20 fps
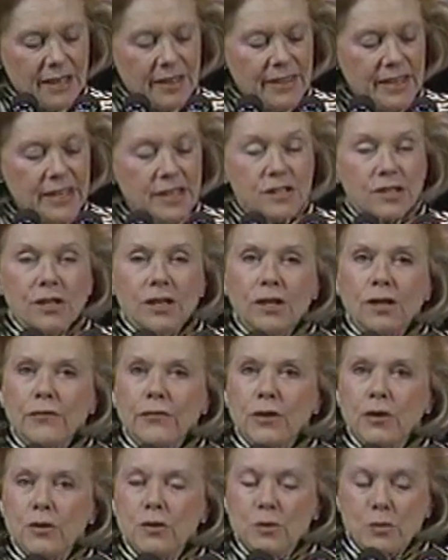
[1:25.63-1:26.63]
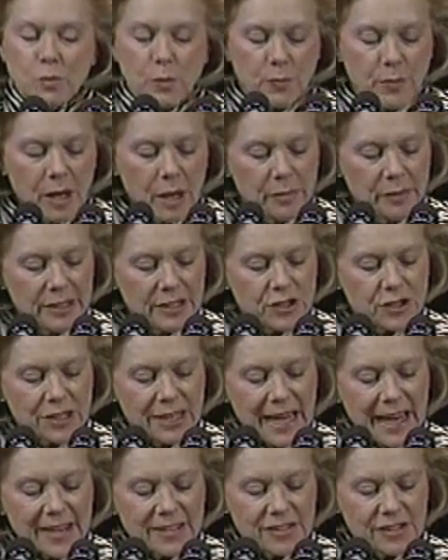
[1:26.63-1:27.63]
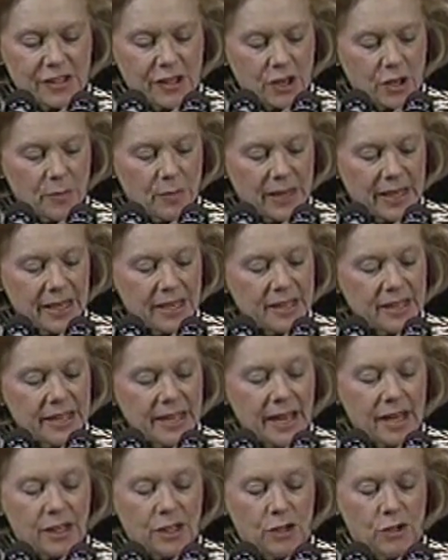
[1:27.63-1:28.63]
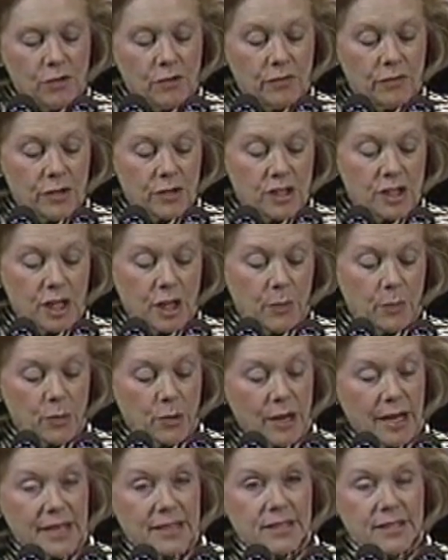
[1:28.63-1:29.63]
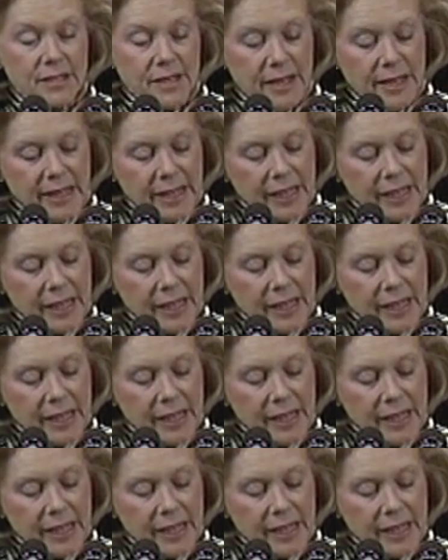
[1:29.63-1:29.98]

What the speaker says: These interviews were published last year by Indiana University Press